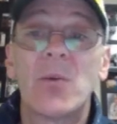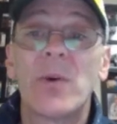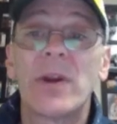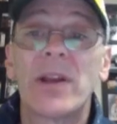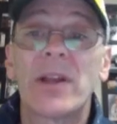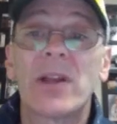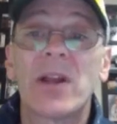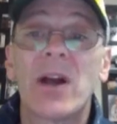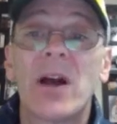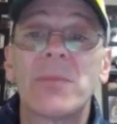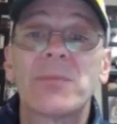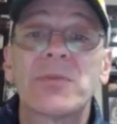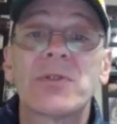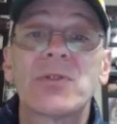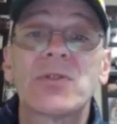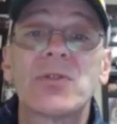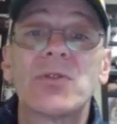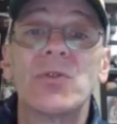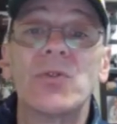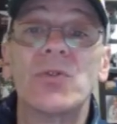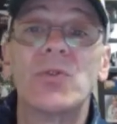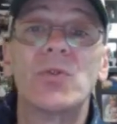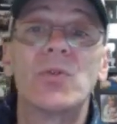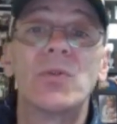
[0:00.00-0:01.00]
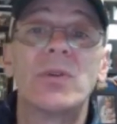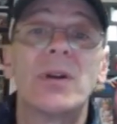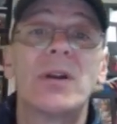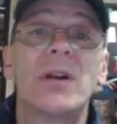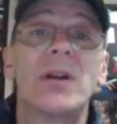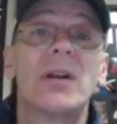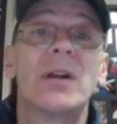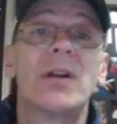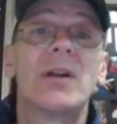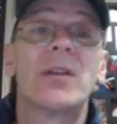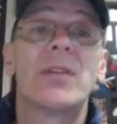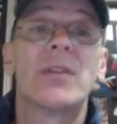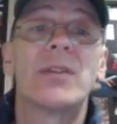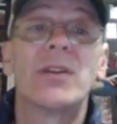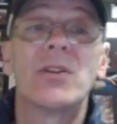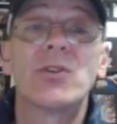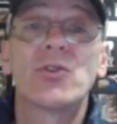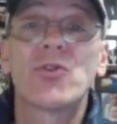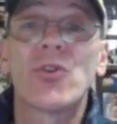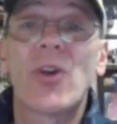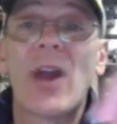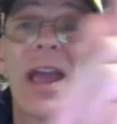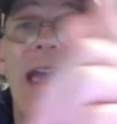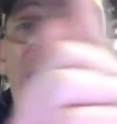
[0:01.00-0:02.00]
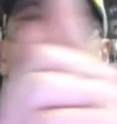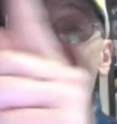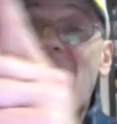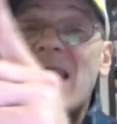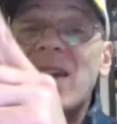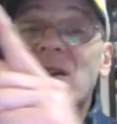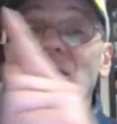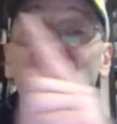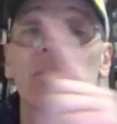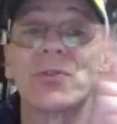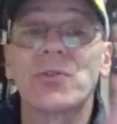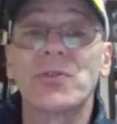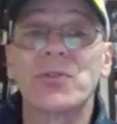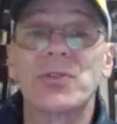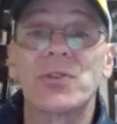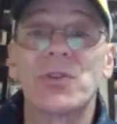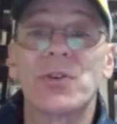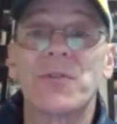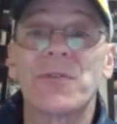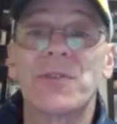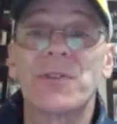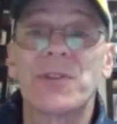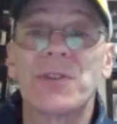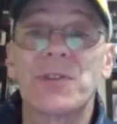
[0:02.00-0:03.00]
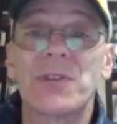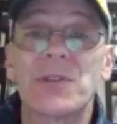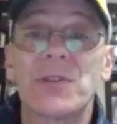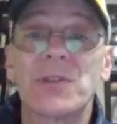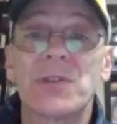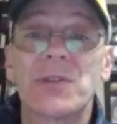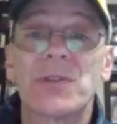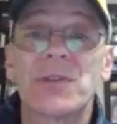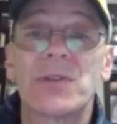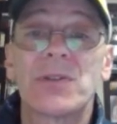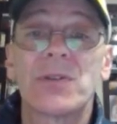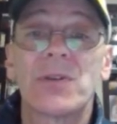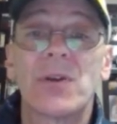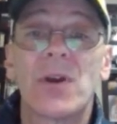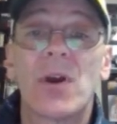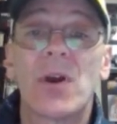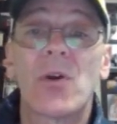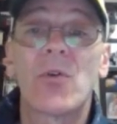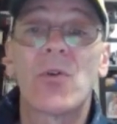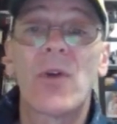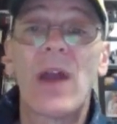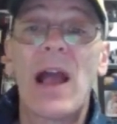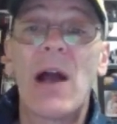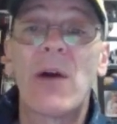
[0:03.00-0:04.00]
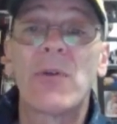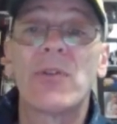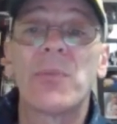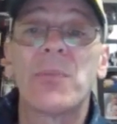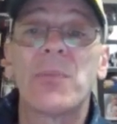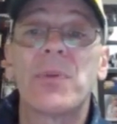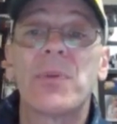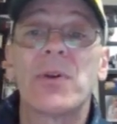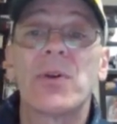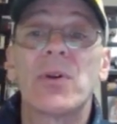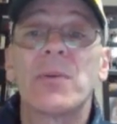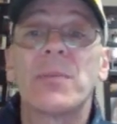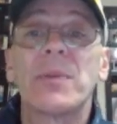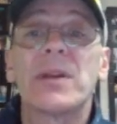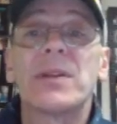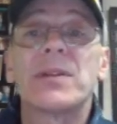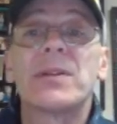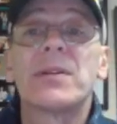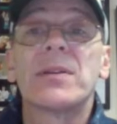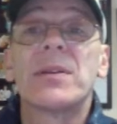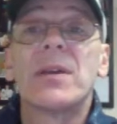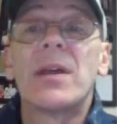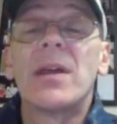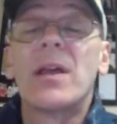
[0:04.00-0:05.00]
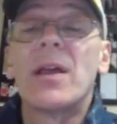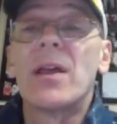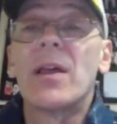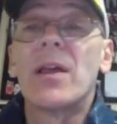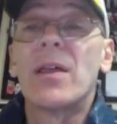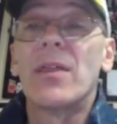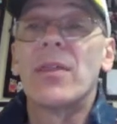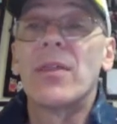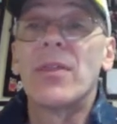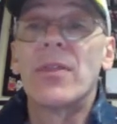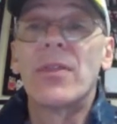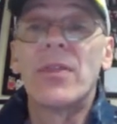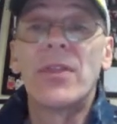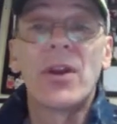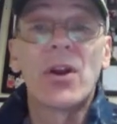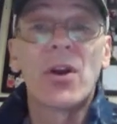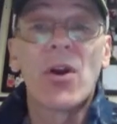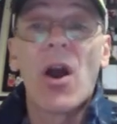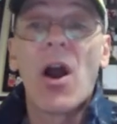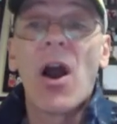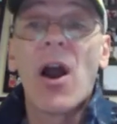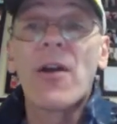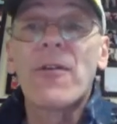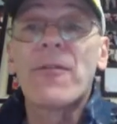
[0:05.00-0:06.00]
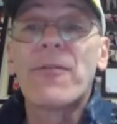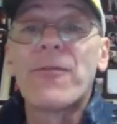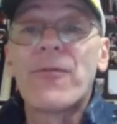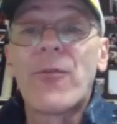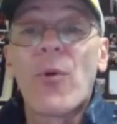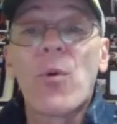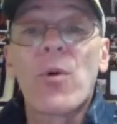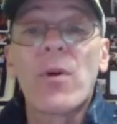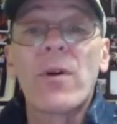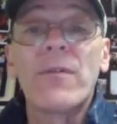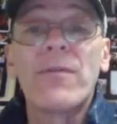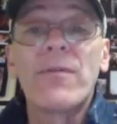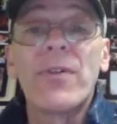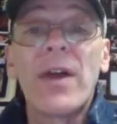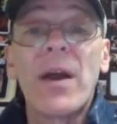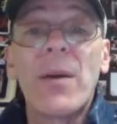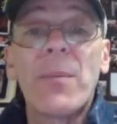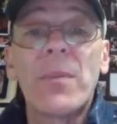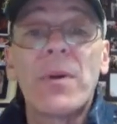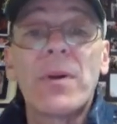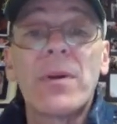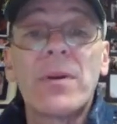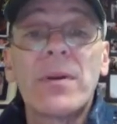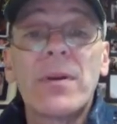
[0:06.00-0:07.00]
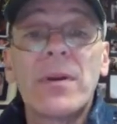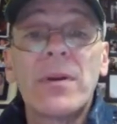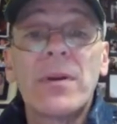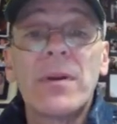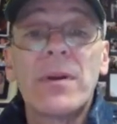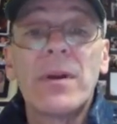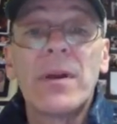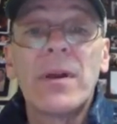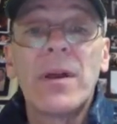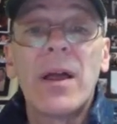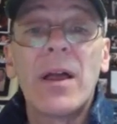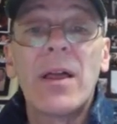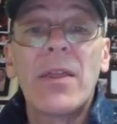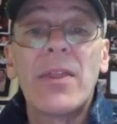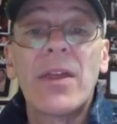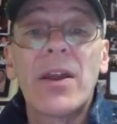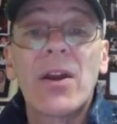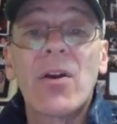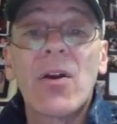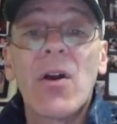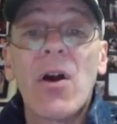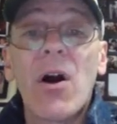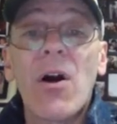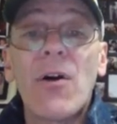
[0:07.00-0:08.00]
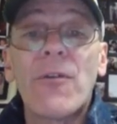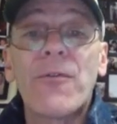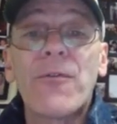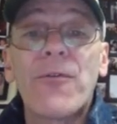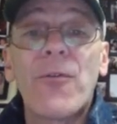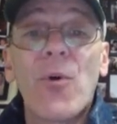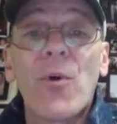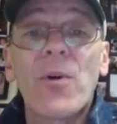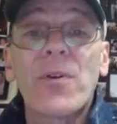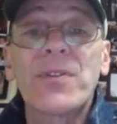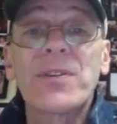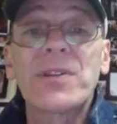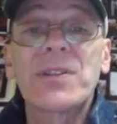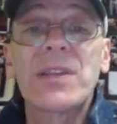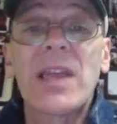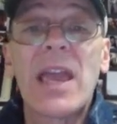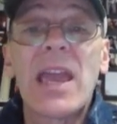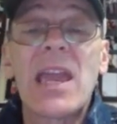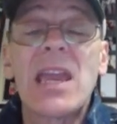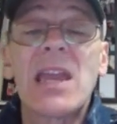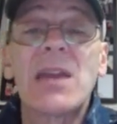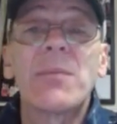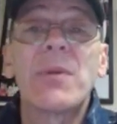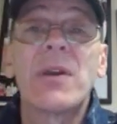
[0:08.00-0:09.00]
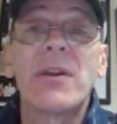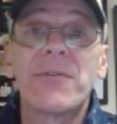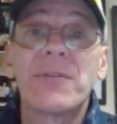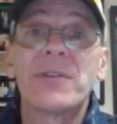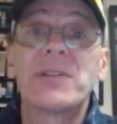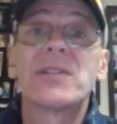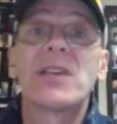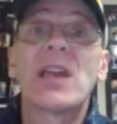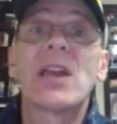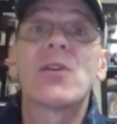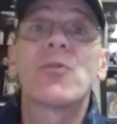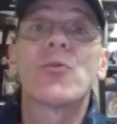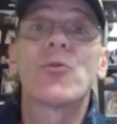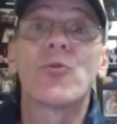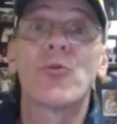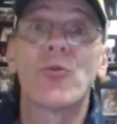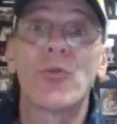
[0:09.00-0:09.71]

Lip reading: when it comes to the triangular surfaces around the pyramid, there are 4 of them, and they're all 4 the same if it's a